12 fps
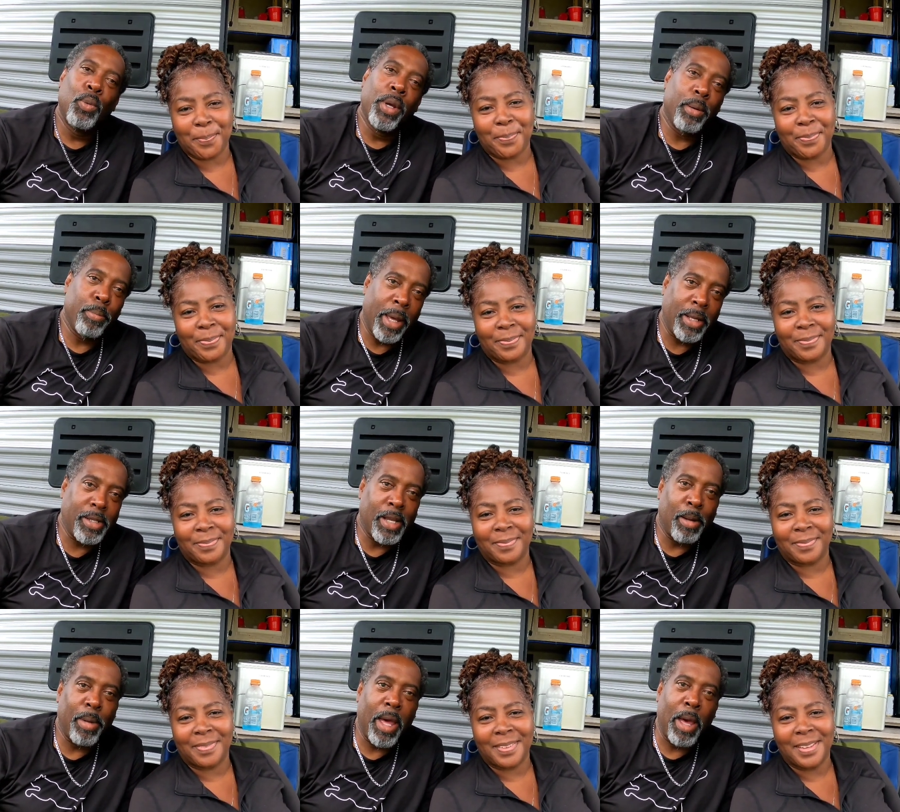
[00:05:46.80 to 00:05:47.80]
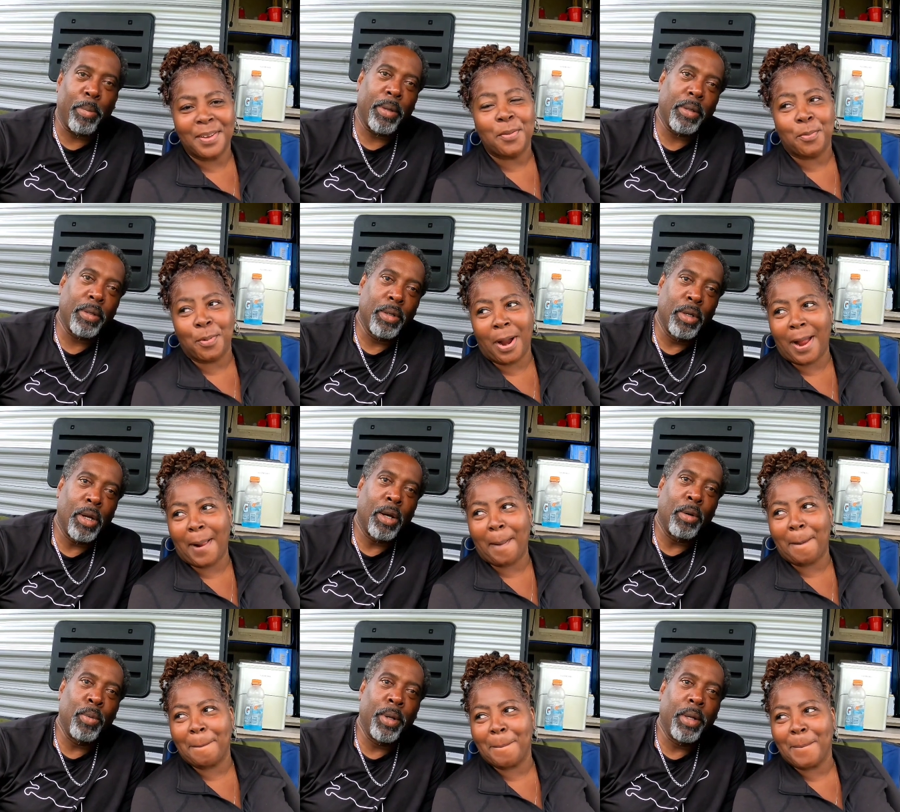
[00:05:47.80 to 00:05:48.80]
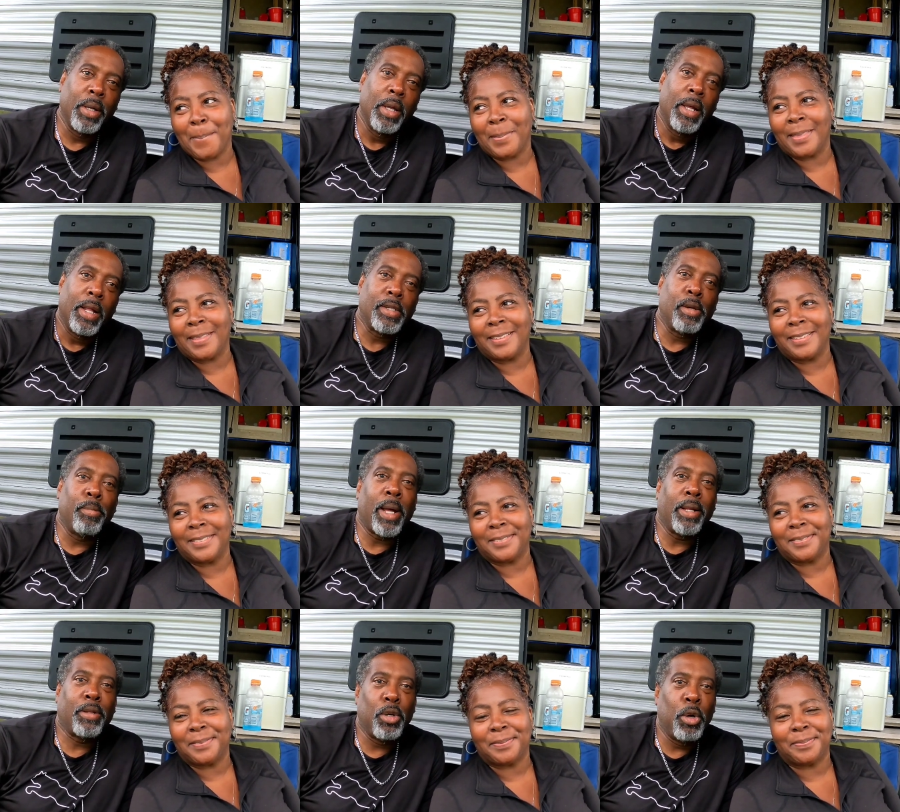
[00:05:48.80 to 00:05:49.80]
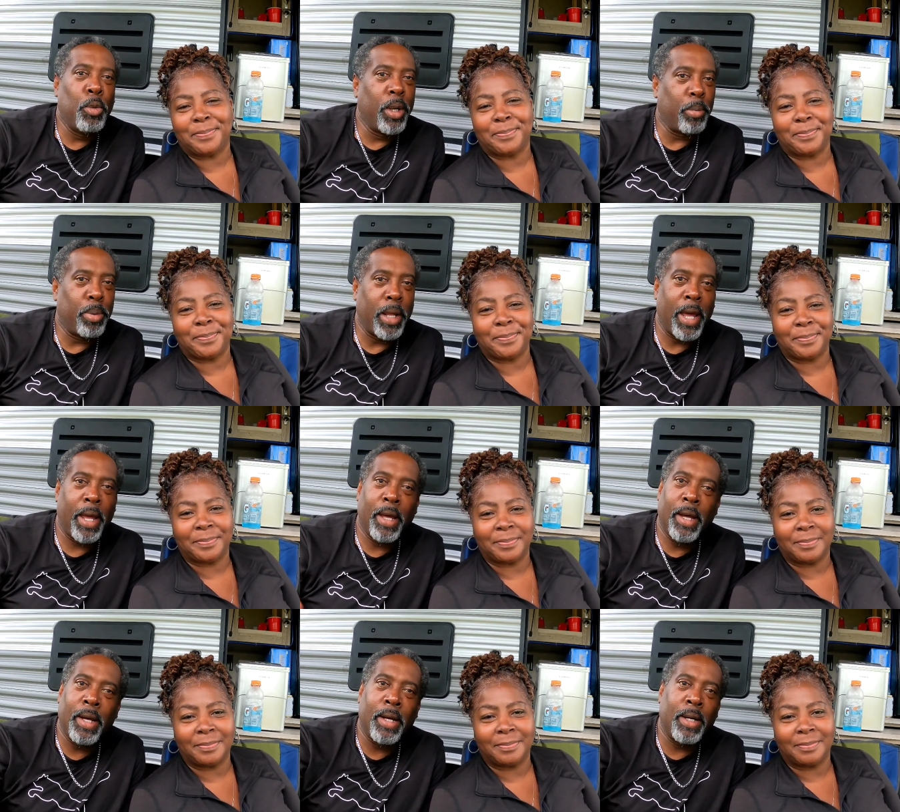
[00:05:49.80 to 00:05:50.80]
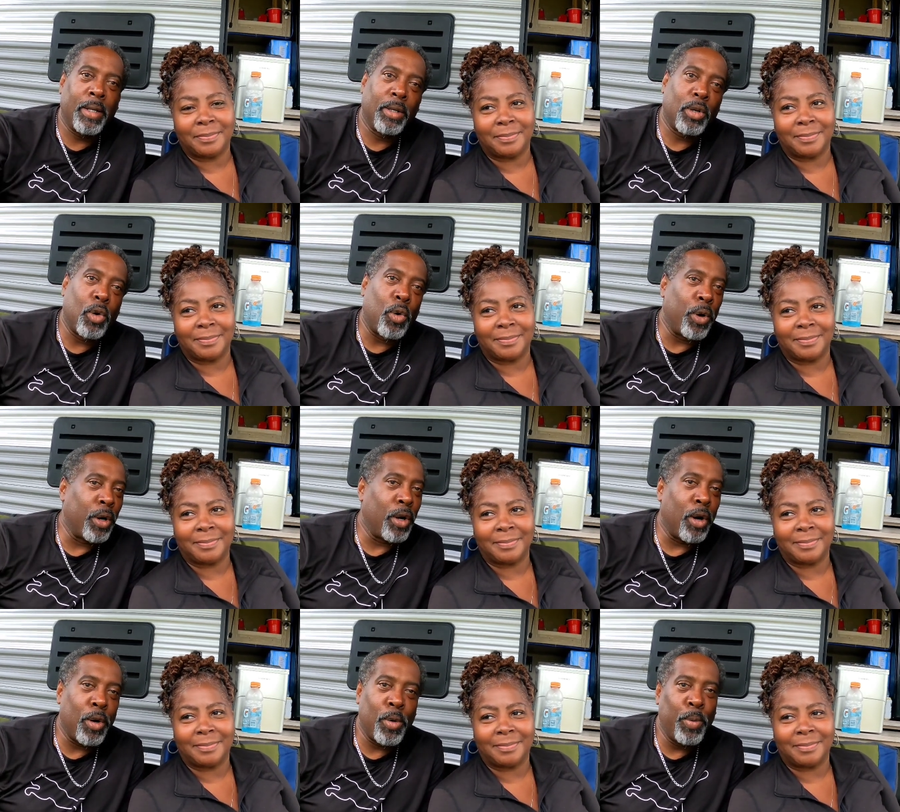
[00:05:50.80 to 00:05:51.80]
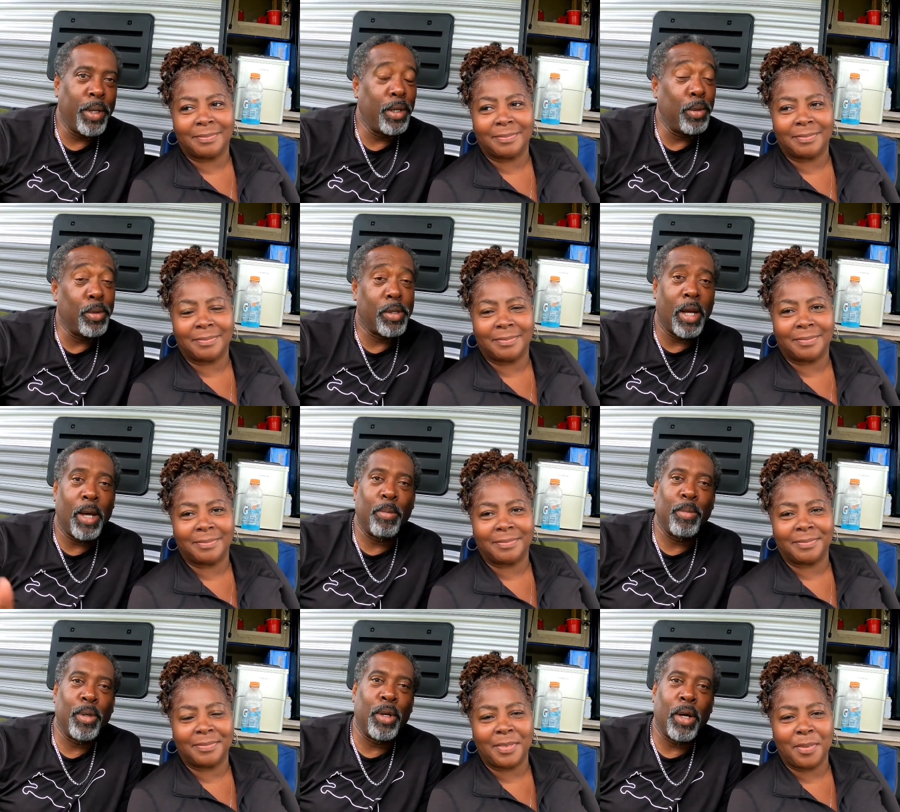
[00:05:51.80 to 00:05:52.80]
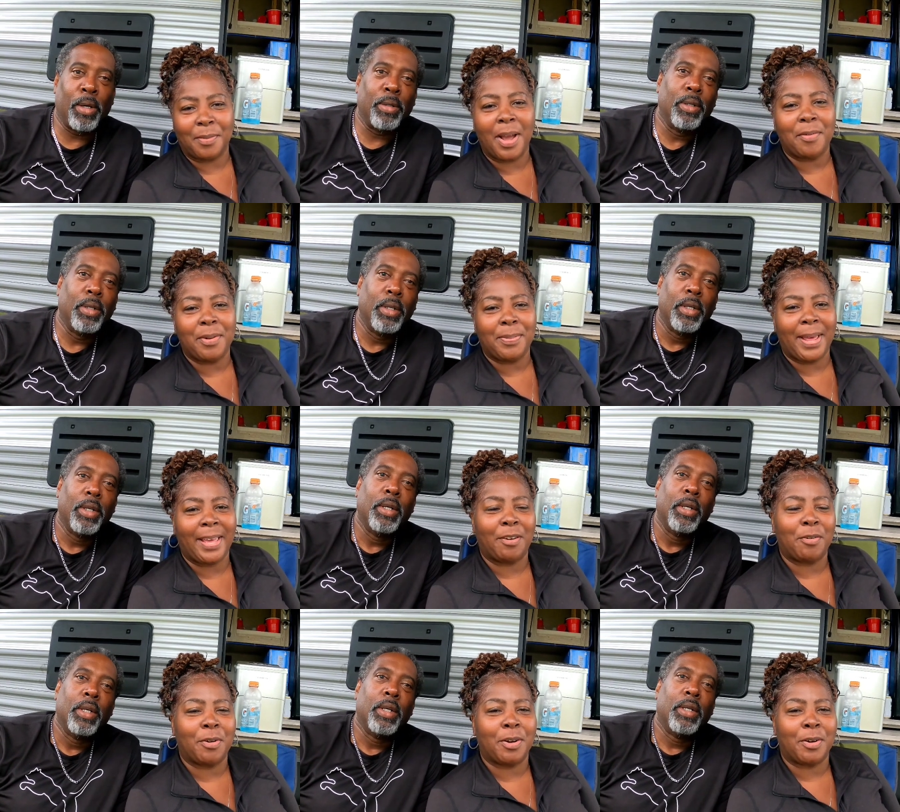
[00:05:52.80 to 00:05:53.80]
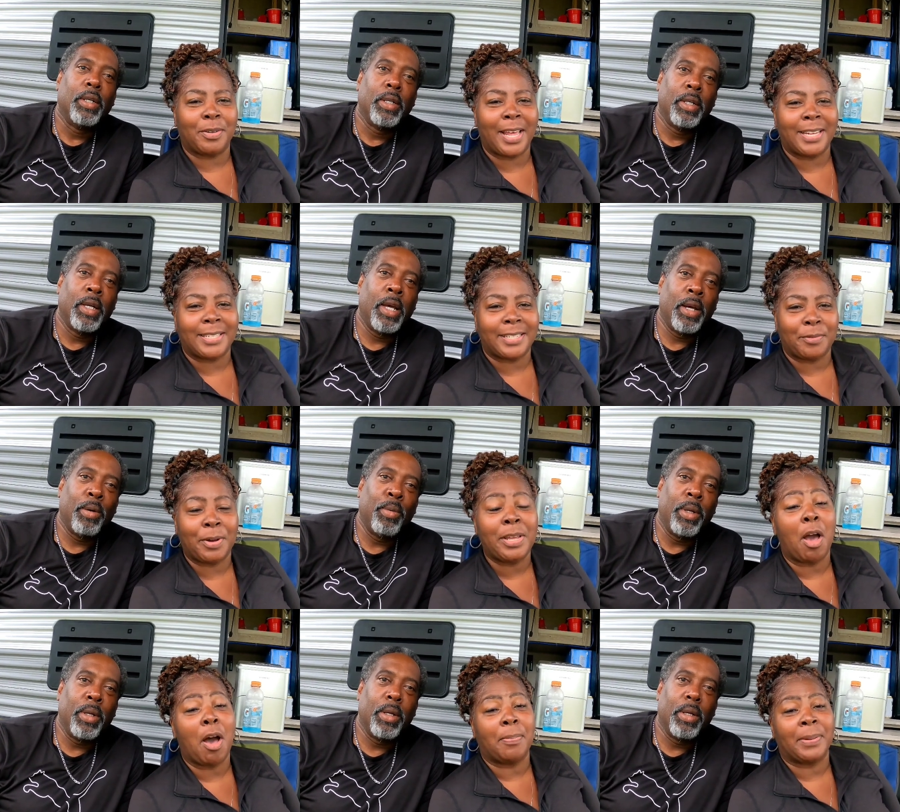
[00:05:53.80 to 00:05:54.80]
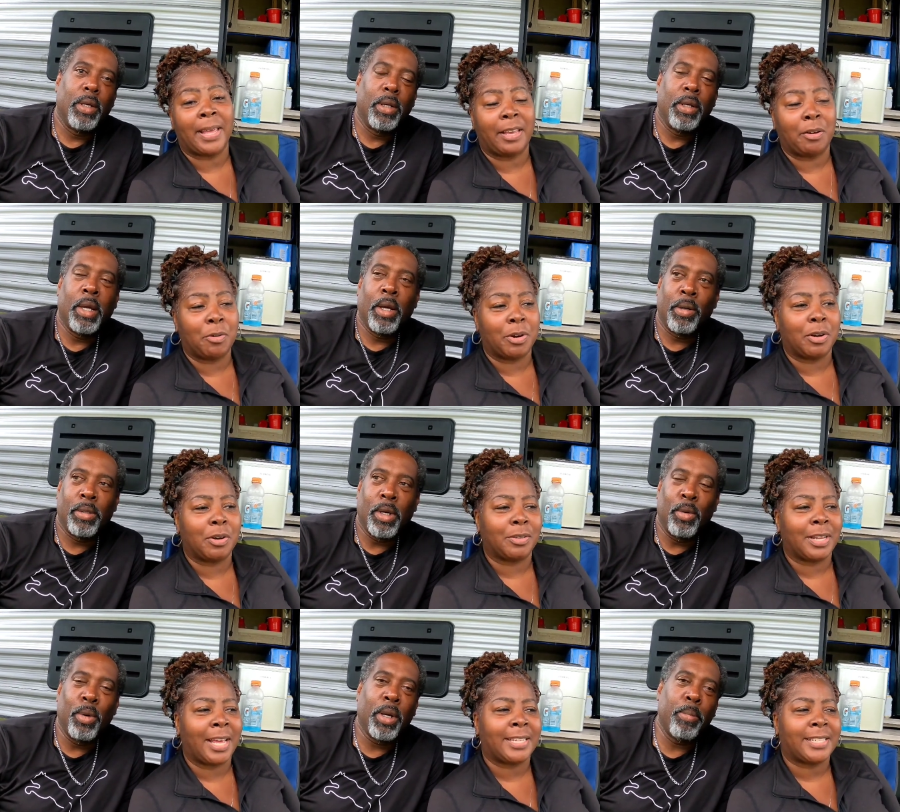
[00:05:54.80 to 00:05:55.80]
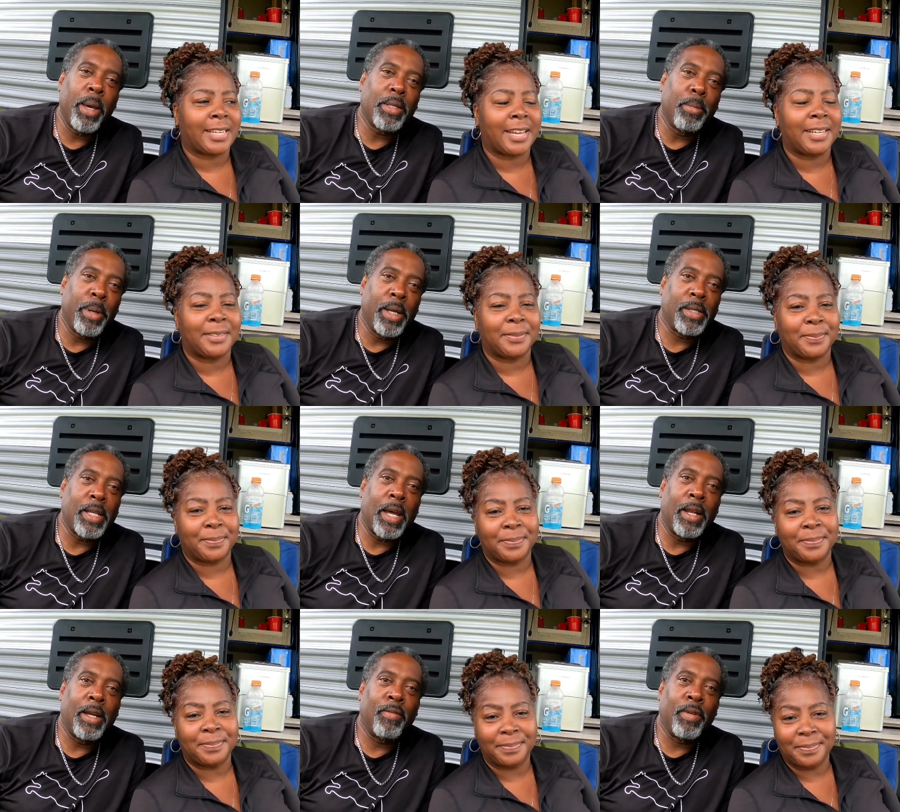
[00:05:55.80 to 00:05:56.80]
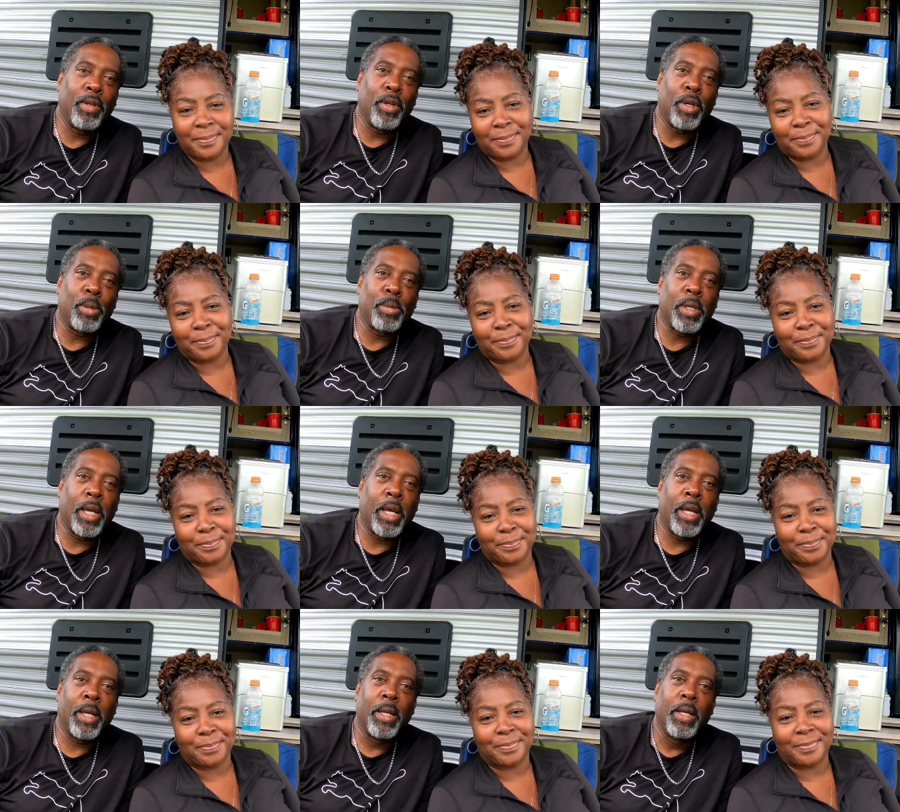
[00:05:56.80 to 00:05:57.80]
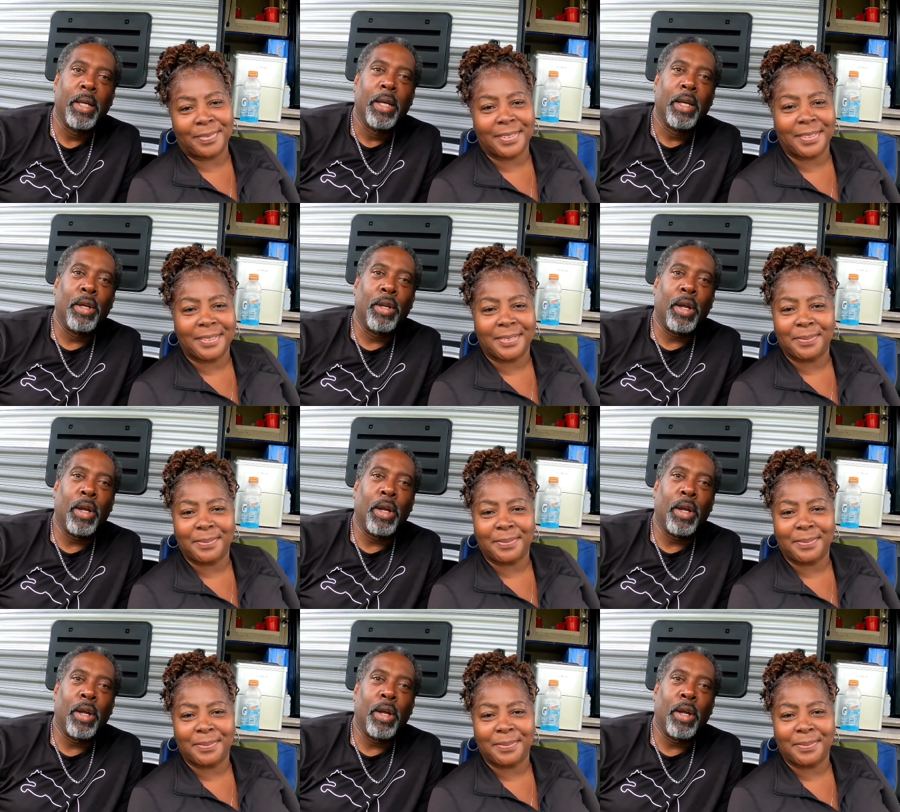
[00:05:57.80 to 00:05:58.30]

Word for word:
Speaker 1: we can make something happen. Right. You know, we, to my two, we can play uh, cornhole. We can do something. You
Speaker 2: know. Right, we played cornhole last. Yeah, well, y'all played cornhole yeah, so last. So we can make night. the best out of
Speaker 1: it. You know what I'm saying? Mm-hmm.